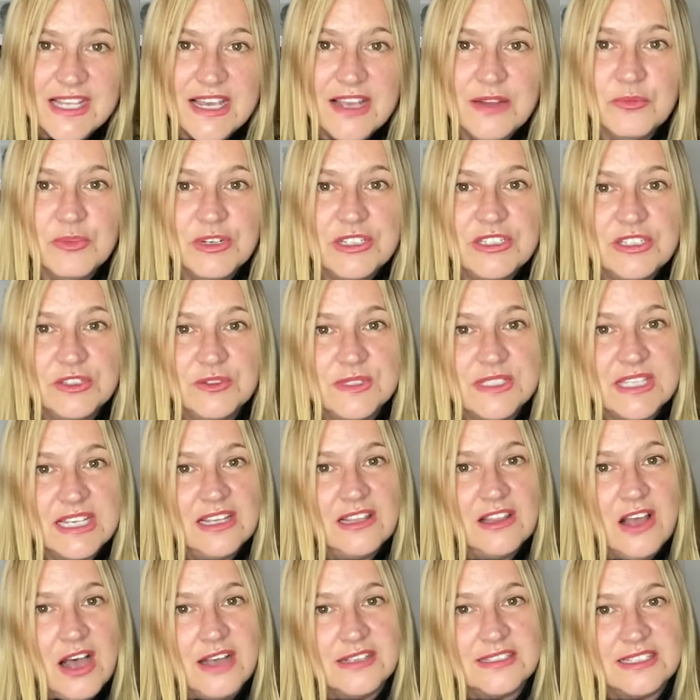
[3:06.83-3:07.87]
and reducing
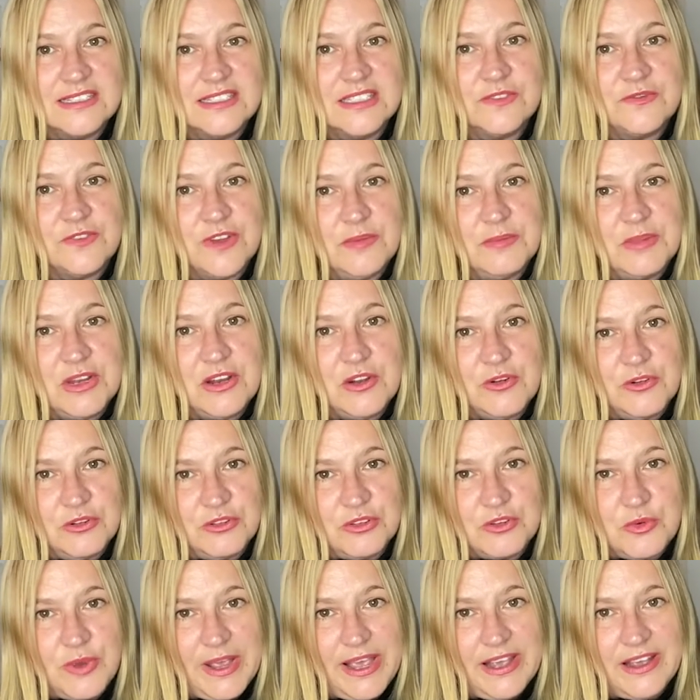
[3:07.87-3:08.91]
losses from an
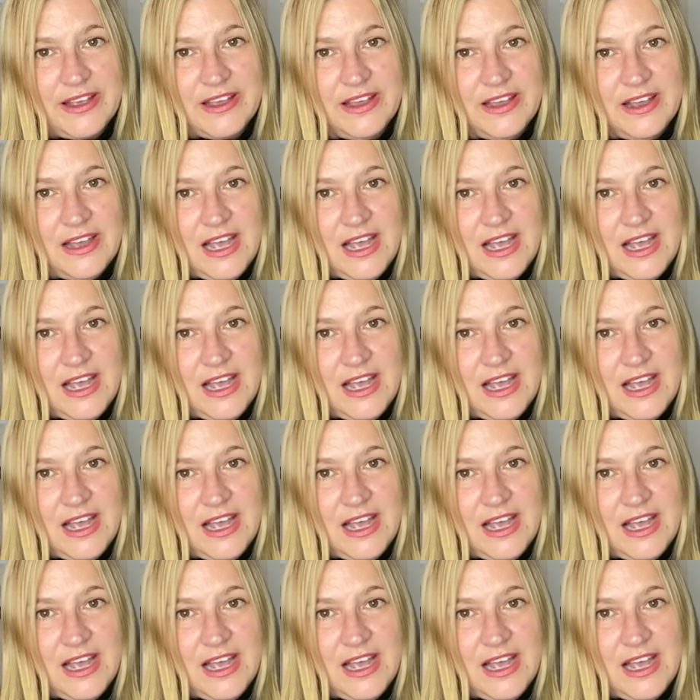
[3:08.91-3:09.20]
earthquake,